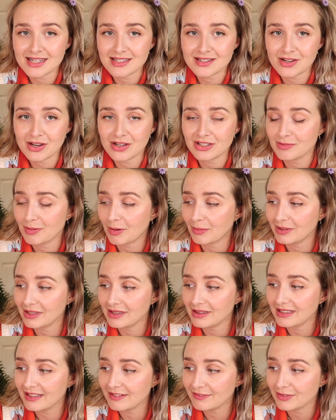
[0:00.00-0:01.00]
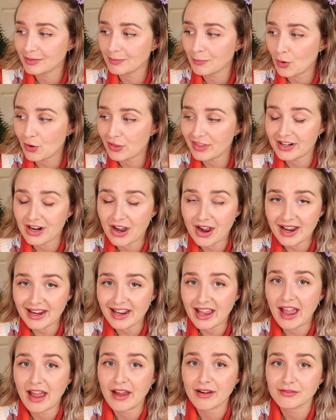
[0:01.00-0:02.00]
that skirt's probably lived more than I
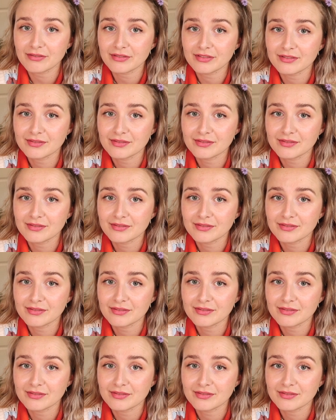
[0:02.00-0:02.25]
have.